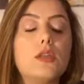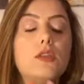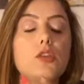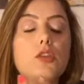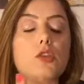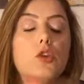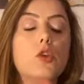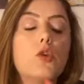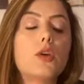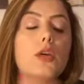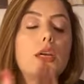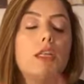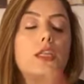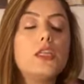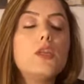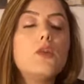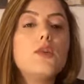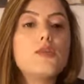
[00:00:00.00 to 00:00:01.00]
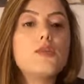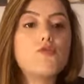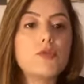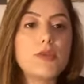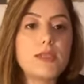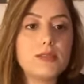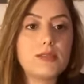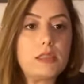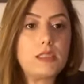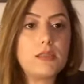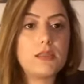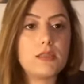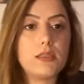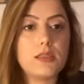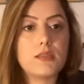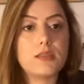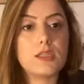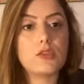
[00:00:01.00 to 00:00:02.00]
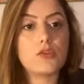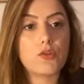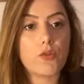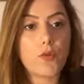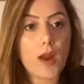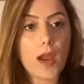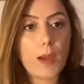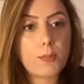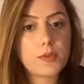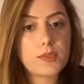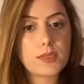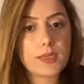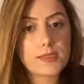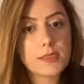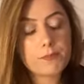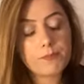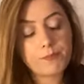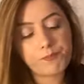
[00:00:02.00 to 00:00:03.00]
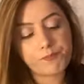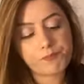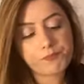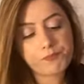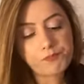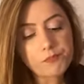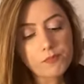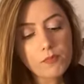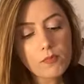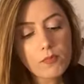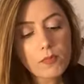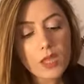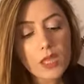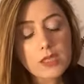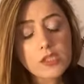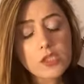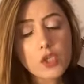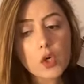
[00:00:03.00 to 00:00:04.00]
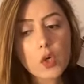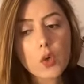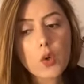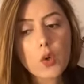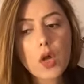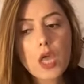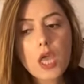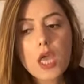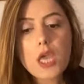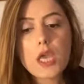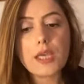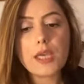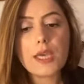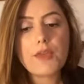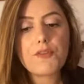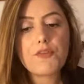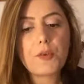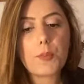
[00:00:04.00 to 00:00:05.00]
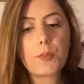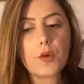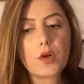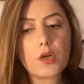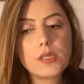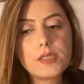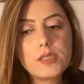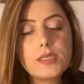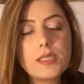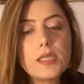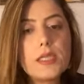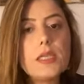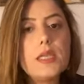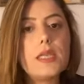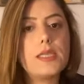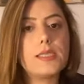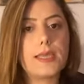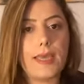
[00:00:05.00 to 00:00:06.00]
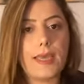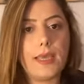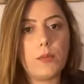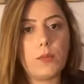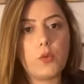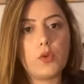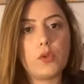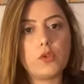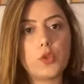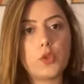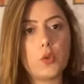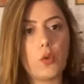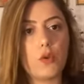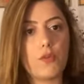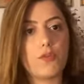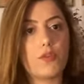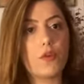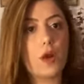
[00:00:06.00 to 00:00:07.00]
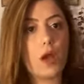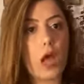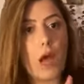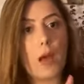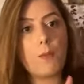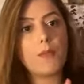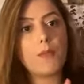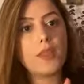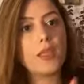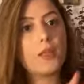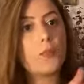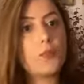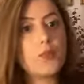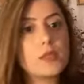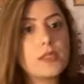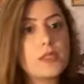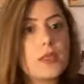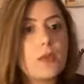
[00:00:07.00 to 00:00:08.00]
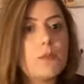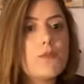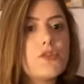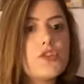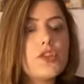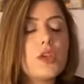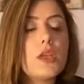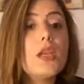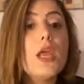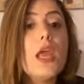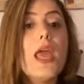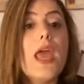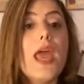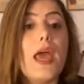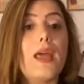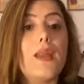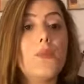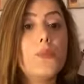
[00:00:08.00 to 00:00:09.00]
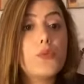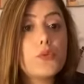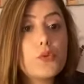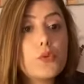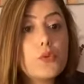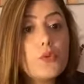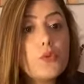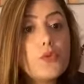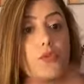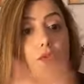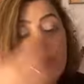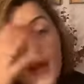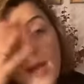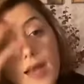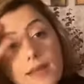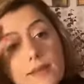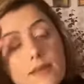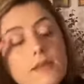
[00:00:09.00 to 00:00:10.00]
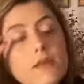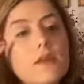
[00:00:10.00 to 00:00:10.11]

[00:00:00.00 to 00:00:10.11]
your continuous residency is interrupted. So if a person is able to overcome that presumption and prove that